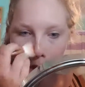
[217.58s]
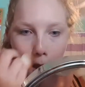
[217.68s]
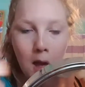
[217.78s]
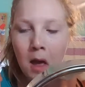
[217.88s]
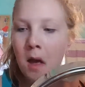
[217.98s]

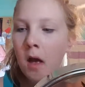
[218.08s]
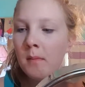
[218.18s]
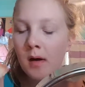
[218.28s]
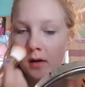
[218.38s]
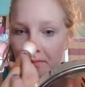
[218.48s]

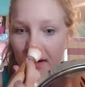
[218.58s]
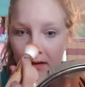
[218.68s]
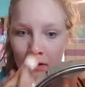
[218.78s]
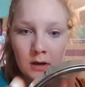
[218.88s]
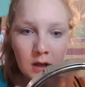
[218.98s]
On my
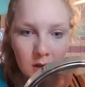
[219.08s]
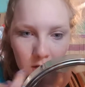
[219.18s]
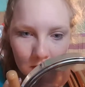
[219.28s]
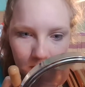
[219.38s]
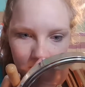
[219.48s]

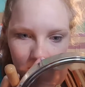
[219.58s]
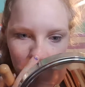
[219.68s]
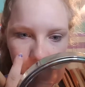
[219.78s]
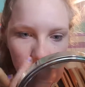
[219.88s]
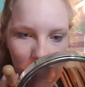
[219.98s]
nose,
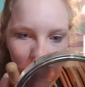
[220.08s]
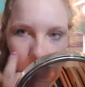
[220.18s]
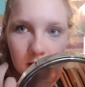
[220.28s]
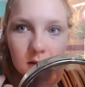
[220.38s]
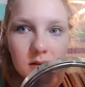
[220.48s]

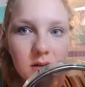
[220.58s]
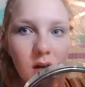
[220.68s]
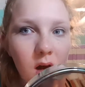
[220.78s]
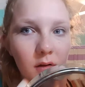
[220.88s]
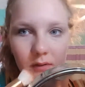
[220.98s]
it's
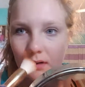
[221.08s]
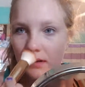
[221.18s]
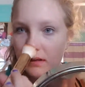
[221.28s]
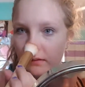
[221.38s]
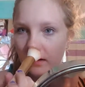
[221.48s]
not
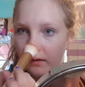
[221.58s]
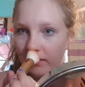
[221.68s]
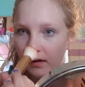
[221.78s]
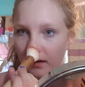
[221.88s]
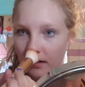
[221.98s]
really doing
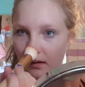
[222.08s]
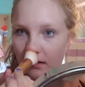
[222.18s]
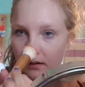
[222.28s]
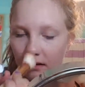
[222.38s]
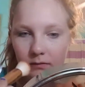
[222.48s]
very
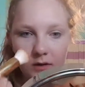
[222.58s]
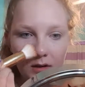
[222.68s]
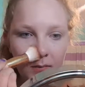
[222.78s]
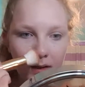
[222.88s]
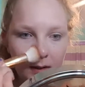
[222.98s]
good
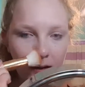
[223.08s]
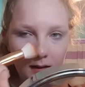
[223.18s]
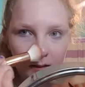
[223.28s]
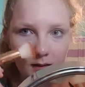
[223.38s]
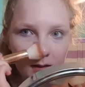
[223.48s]
covering my like
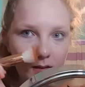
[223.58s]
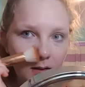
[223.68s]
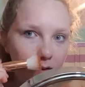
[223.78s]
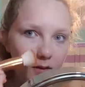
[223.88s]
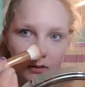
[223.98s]

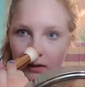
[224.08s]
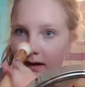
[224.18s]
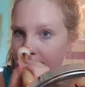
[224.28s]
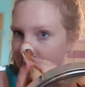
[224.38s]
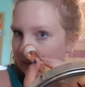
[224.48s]
the
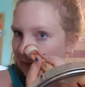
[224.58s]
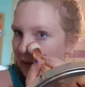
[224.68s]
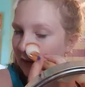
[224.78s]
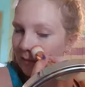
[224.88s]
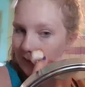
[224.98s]
cracks and
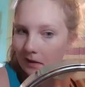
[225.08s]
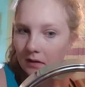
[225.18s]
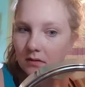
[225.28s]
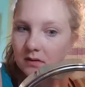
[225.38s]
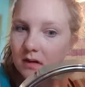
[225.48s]
everything on my
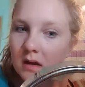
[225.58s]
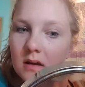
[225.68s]
nose.